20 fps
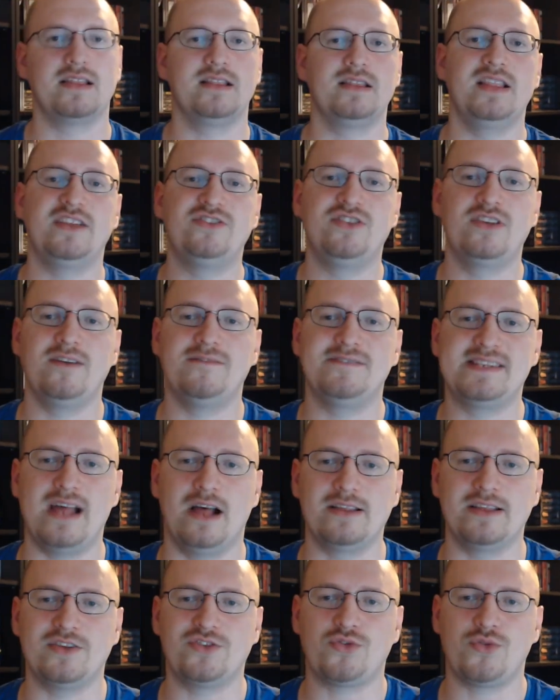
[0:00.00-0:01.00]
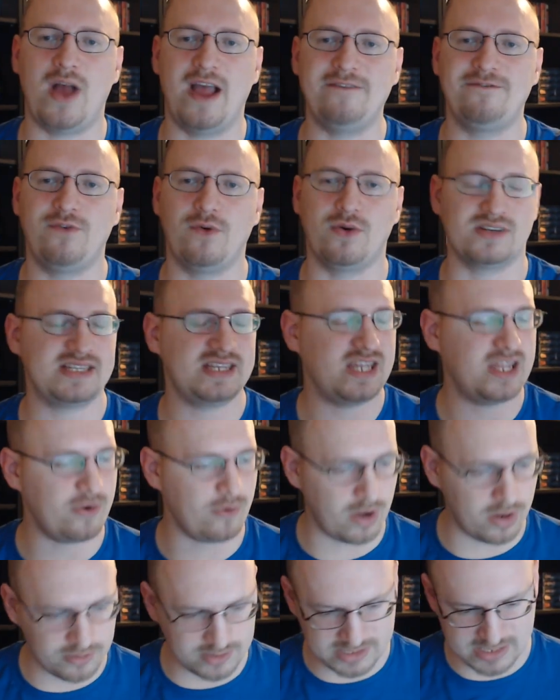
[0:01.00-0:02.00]
The Legend of Zelda Triforce
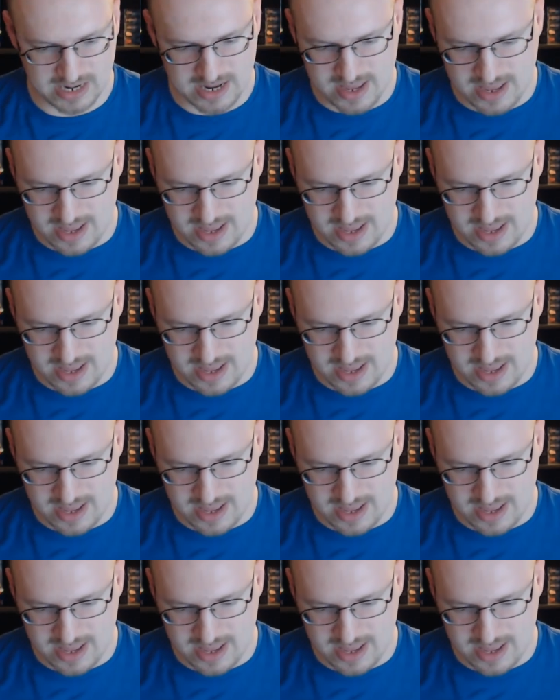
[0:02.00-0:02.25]
Heroes.